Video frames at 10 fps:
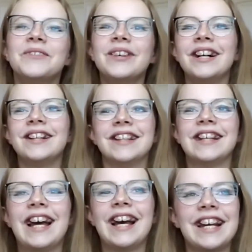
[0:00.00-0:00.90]
well,
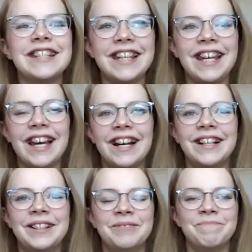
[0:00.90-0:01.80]
actually,
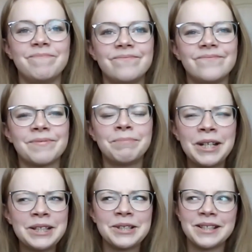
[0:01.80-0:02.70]
um, I'm
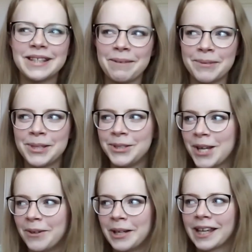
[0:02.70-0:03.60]
pretty sure his name was
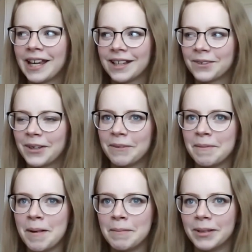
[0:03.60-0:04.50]
Joe. I can't quite
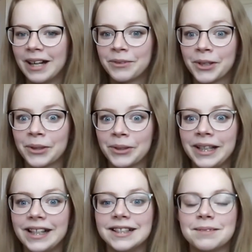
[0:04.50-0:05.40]
remember after three
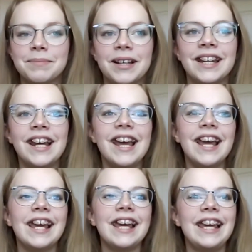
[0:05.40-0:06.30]
years, but
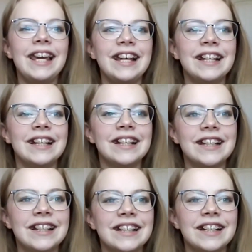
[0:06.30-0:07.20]
he
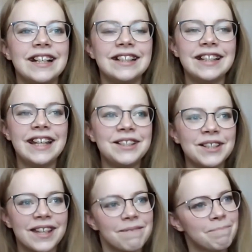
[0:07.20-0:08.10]
he
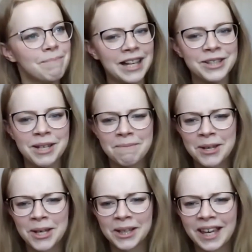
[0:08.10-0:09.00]
took mashed up
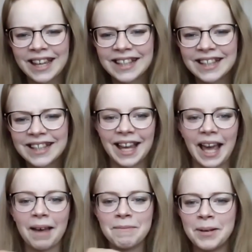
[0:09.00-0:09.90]
cookies and
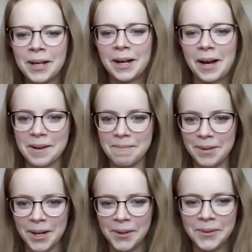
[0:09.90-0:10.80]
like put it on a
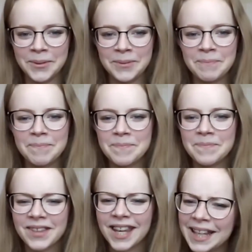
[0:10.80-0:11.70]
bone,
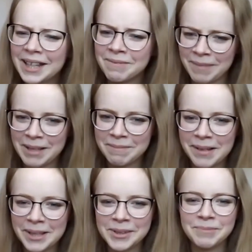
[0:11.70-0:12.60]
like a meat
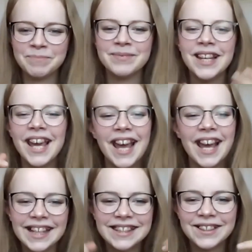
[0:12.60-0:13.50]
bone,
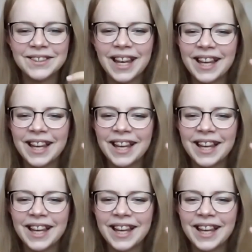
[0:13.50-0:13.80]
so like